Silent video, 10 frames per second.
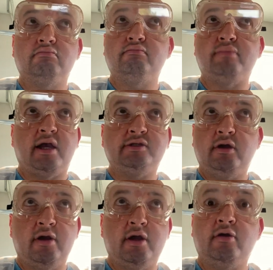
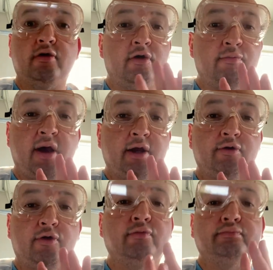bacteria or
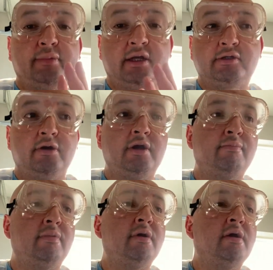
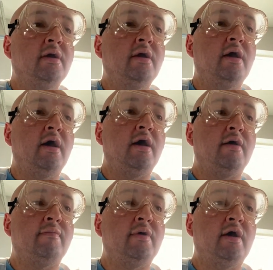microbacterium
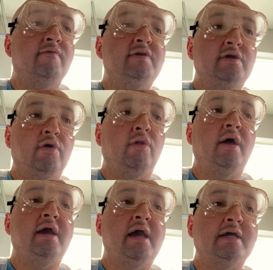of E.
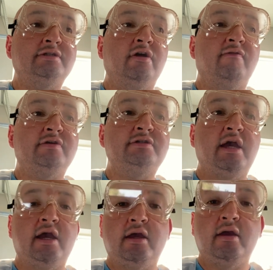coli, S.
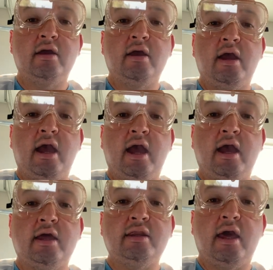cerevisiae,
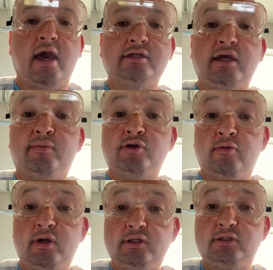and S.
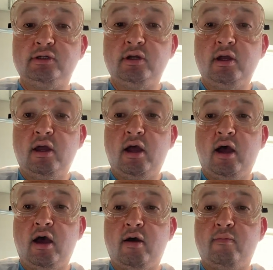epidermis,
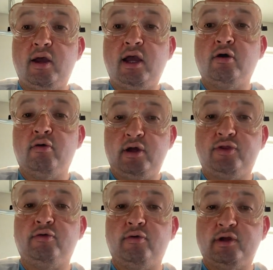and going through a